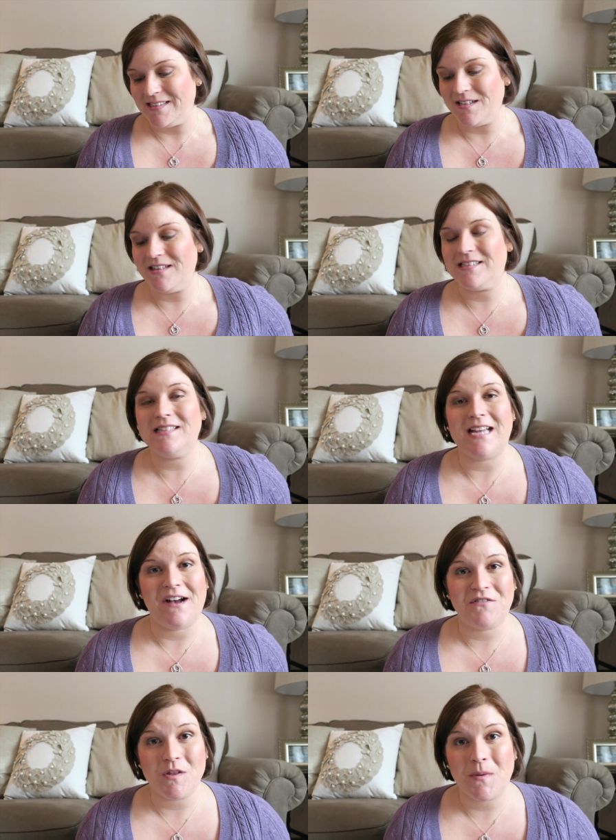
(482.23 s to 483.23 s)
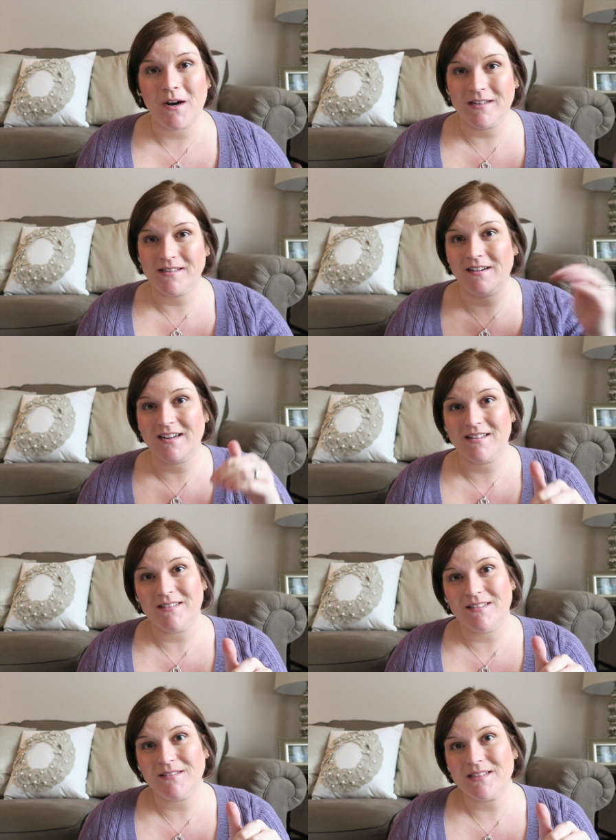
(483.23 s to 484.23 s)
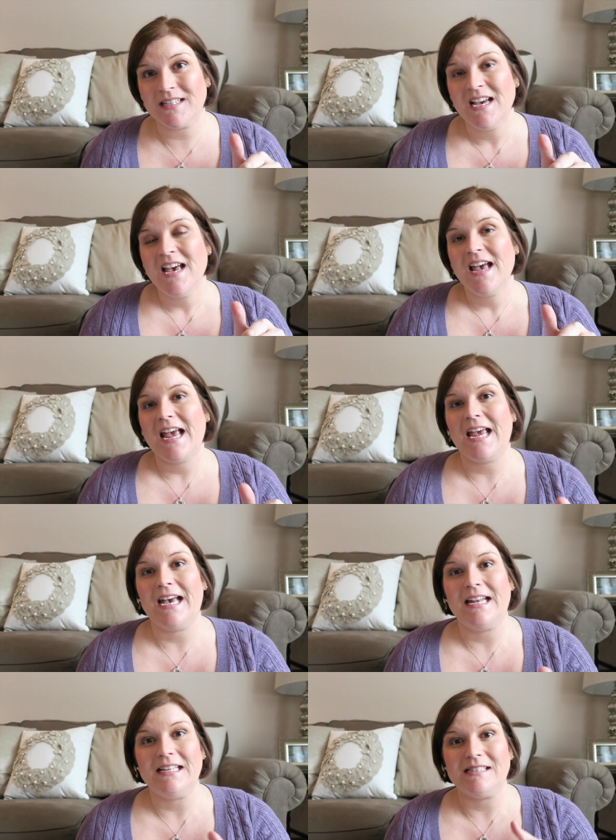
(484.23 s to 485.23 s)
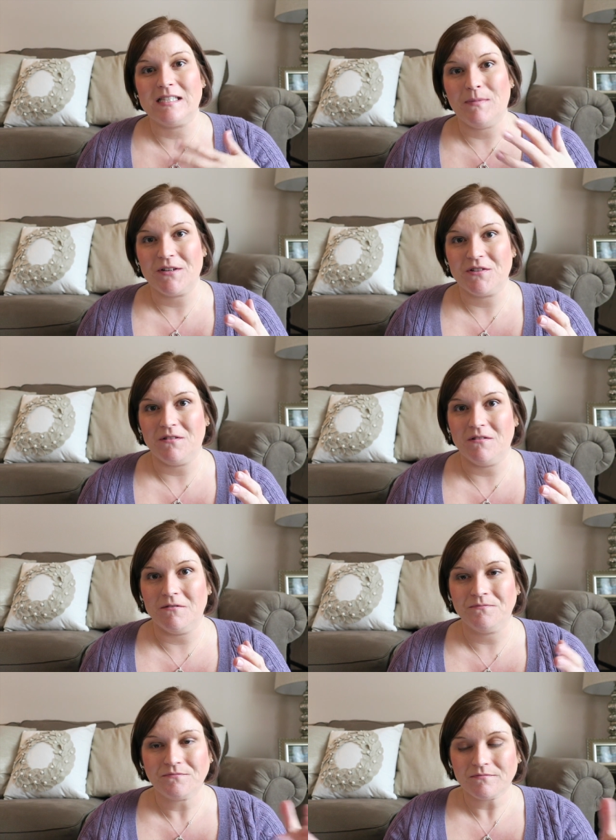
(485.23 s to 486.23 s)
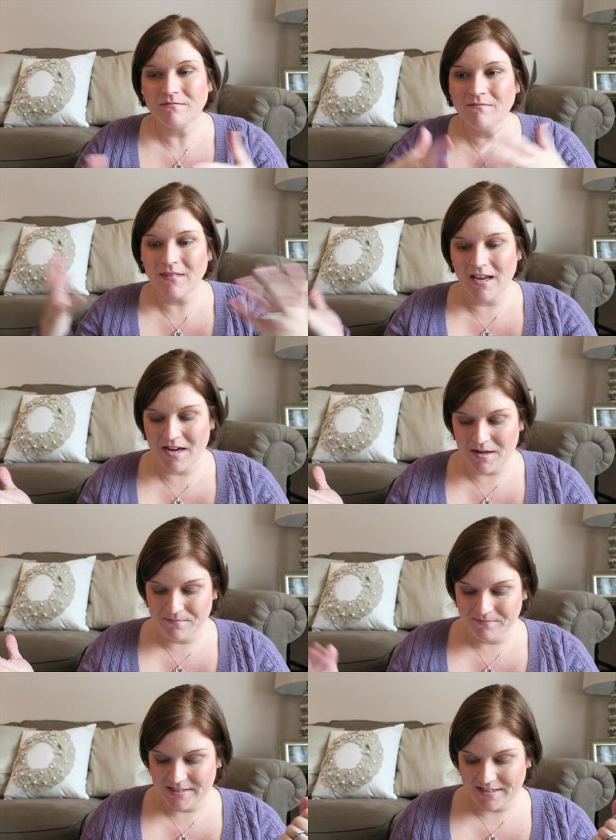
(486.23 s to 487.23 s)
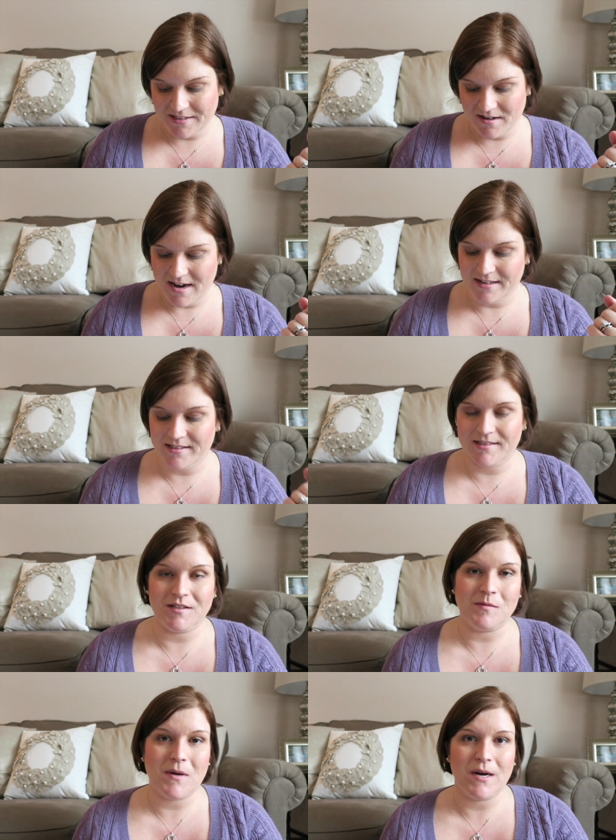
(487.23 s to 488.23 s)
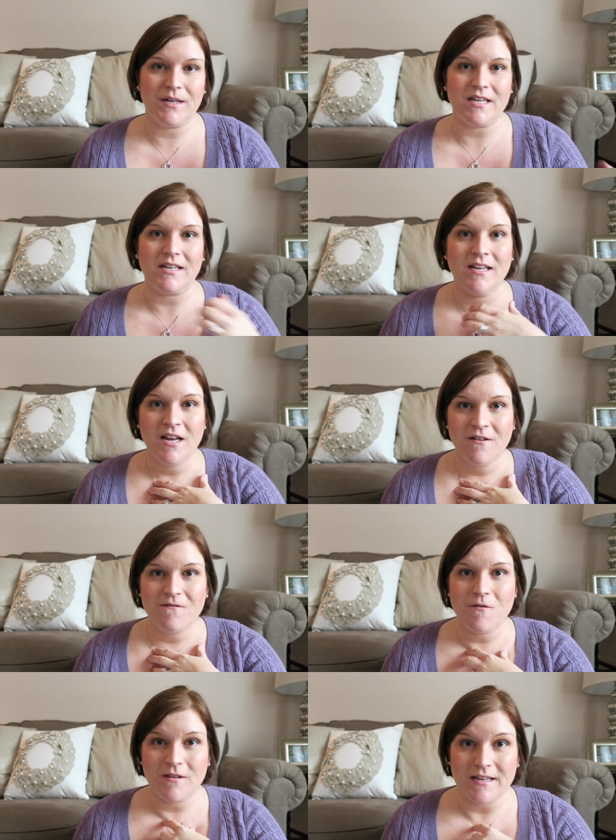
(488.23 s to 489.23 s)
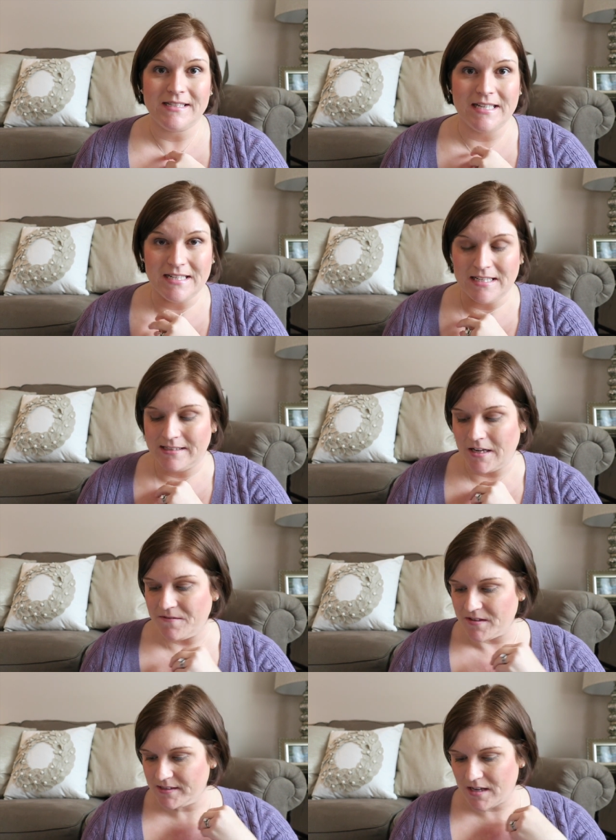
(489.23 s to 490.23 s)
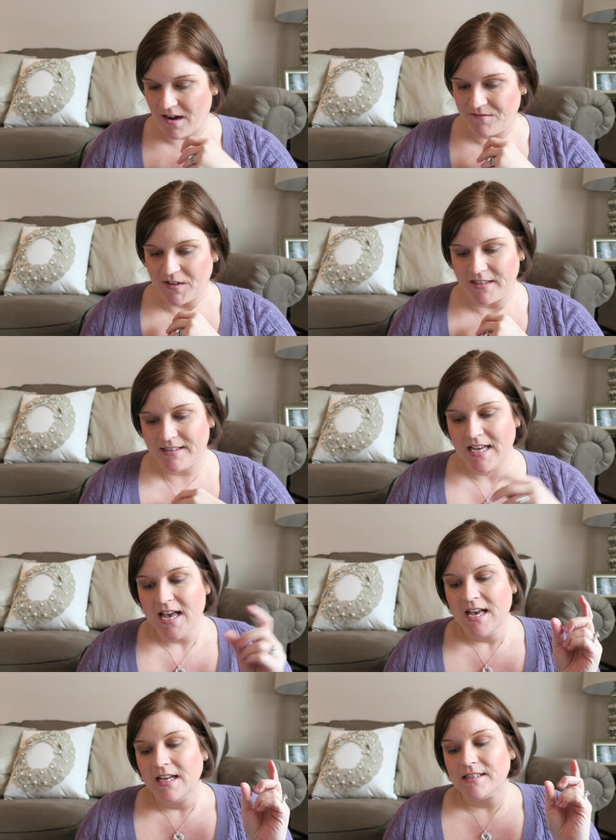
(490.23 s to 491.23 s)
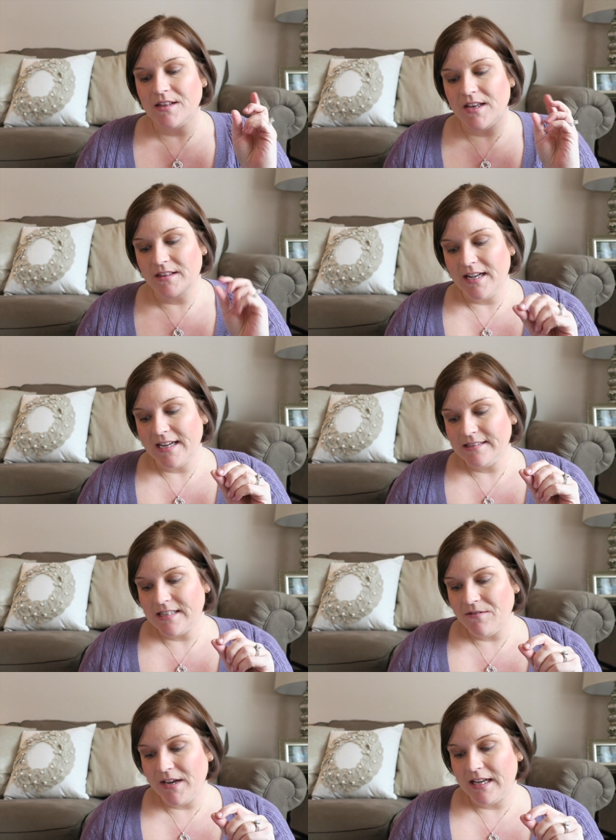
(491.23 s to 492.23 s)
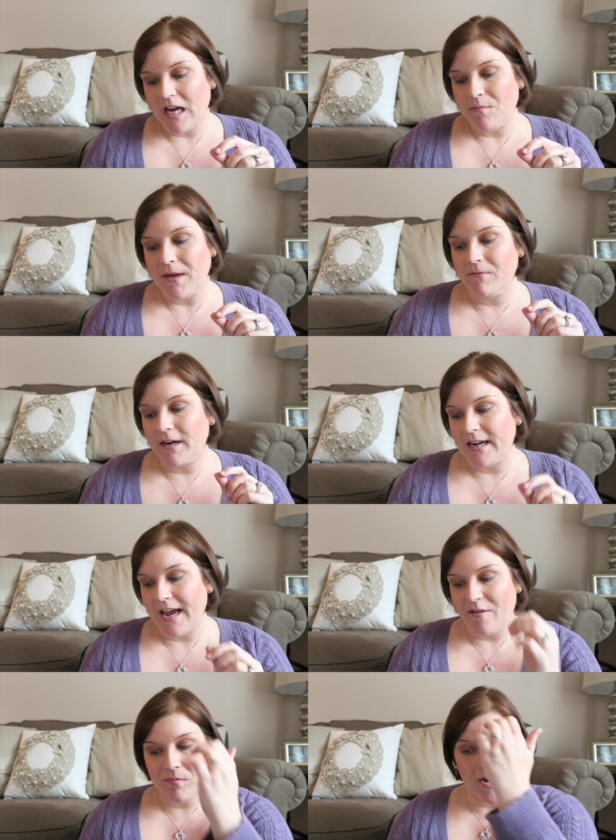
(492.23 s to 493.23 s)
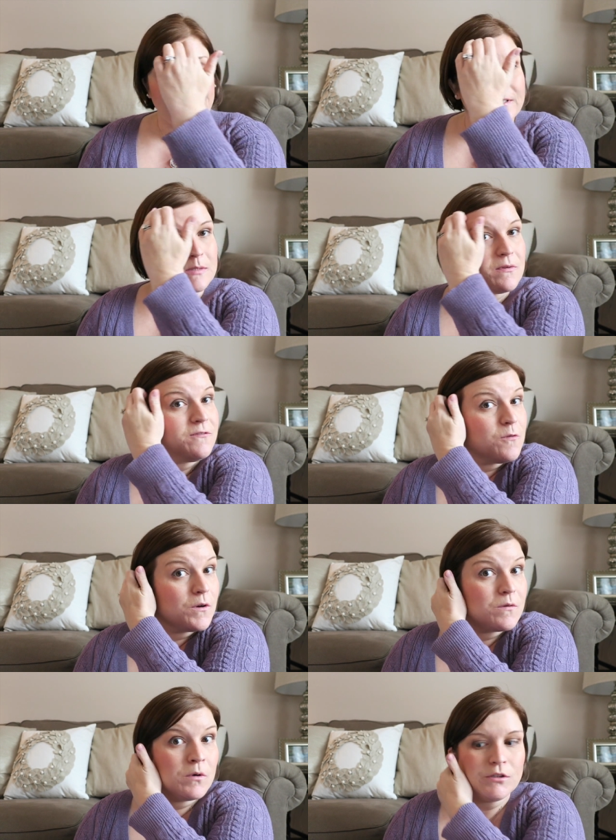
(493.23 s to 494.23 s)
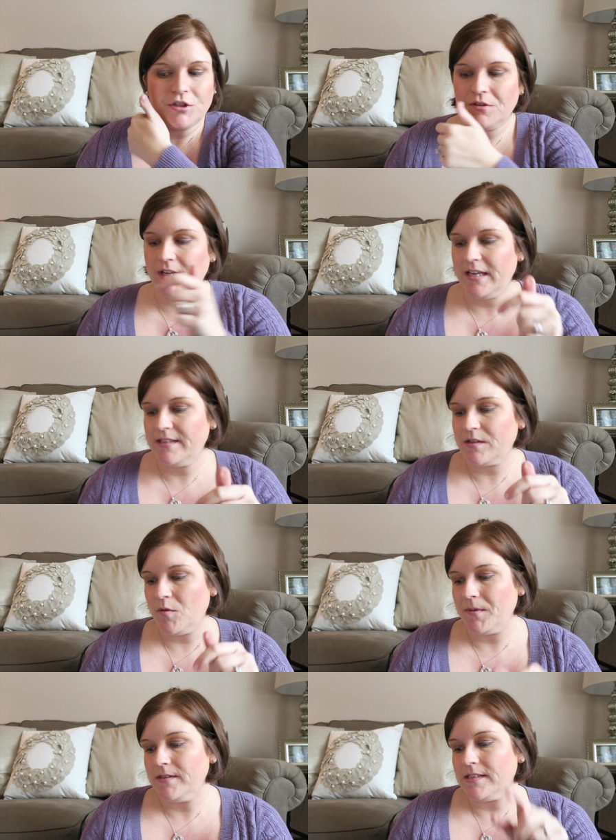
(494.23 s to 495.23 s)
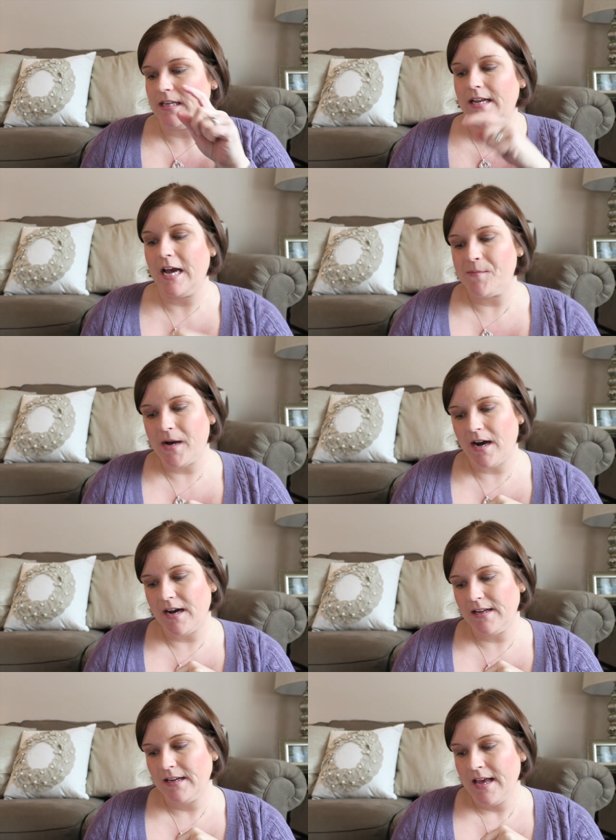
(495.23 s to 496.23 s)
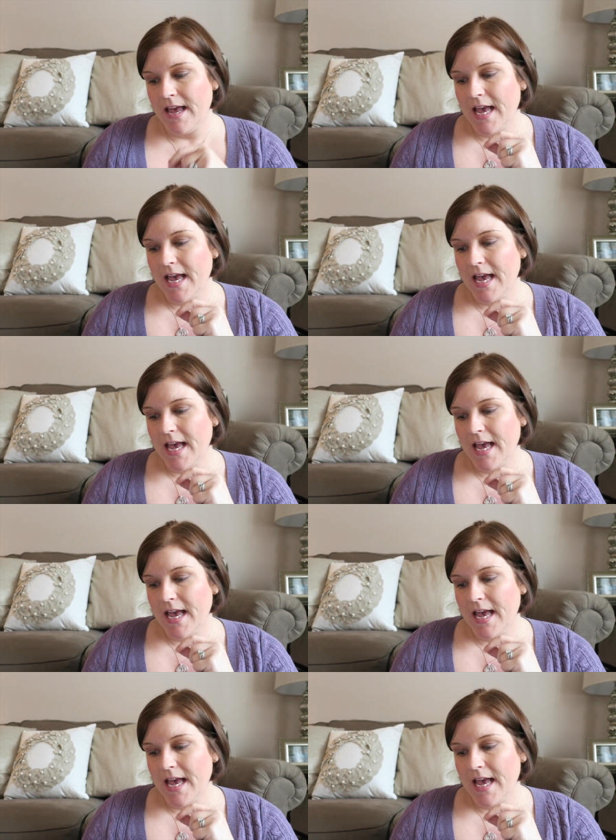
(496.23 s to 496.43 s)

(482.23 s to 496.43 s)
So this is after the park is already closed, and it's a special dinner and dessert party for the attendees of this conference. So then the next day we get up and we're gonna have breakfast before the World Showcase opens in Epcot.